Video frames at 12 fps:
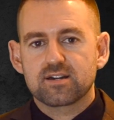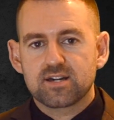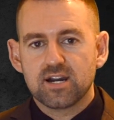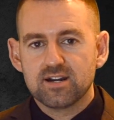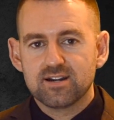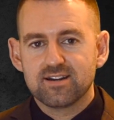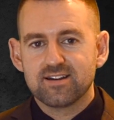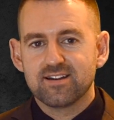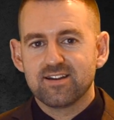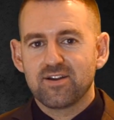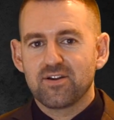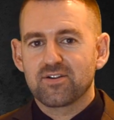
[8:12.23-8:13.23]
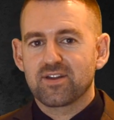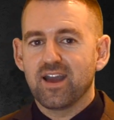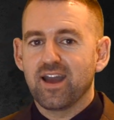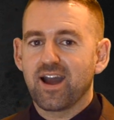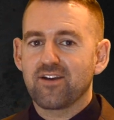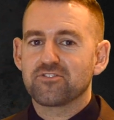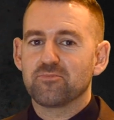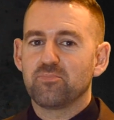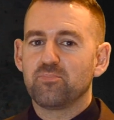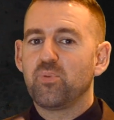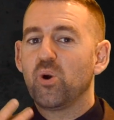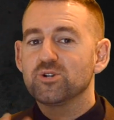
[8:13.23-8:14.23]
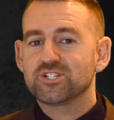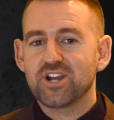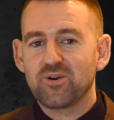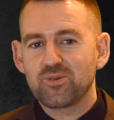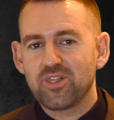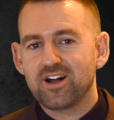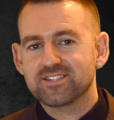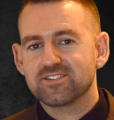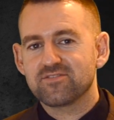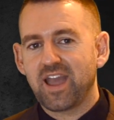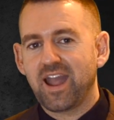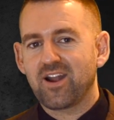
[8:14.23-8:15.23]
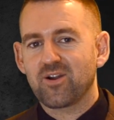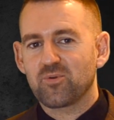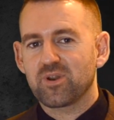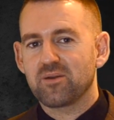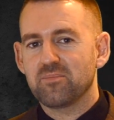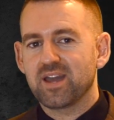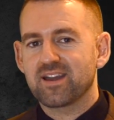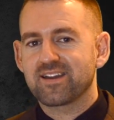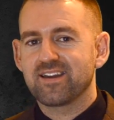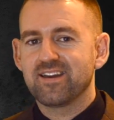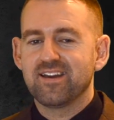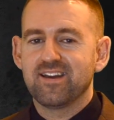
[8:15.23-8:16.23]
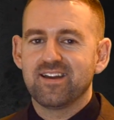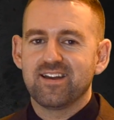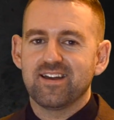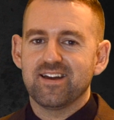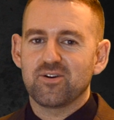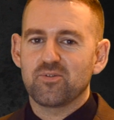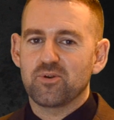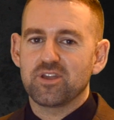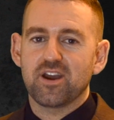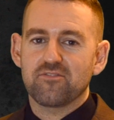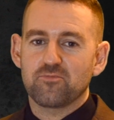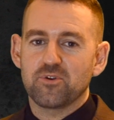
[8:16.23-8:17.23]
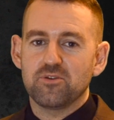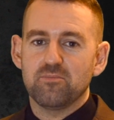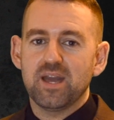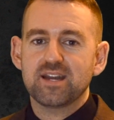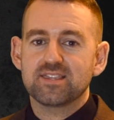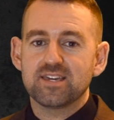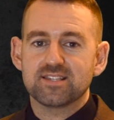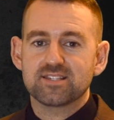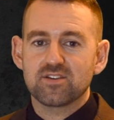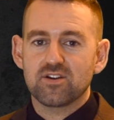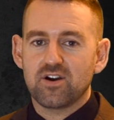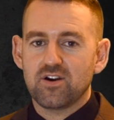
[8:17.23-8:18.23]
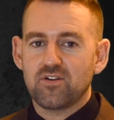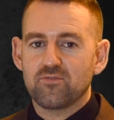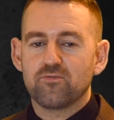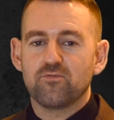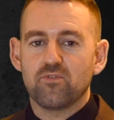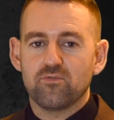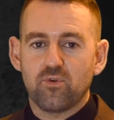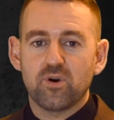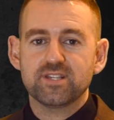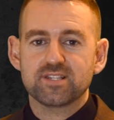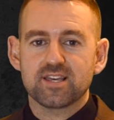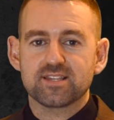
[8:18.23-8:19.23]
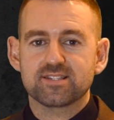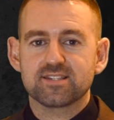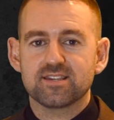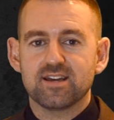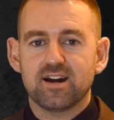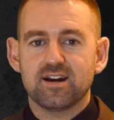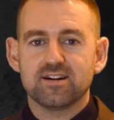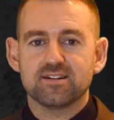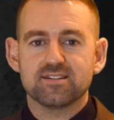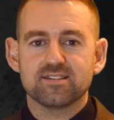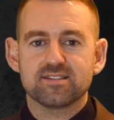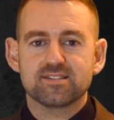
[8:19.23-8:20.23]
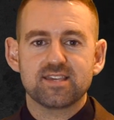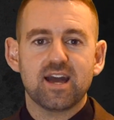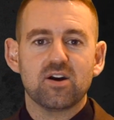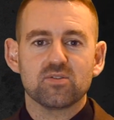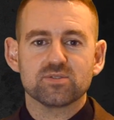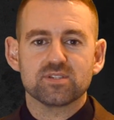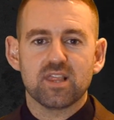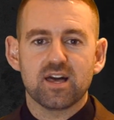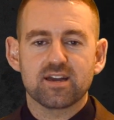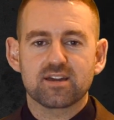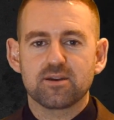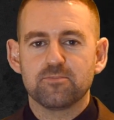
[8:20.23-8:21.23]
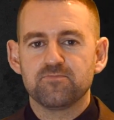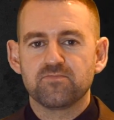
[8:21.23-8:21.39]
k. Okay, I have to push out lots of air when you make these voiceless sounds like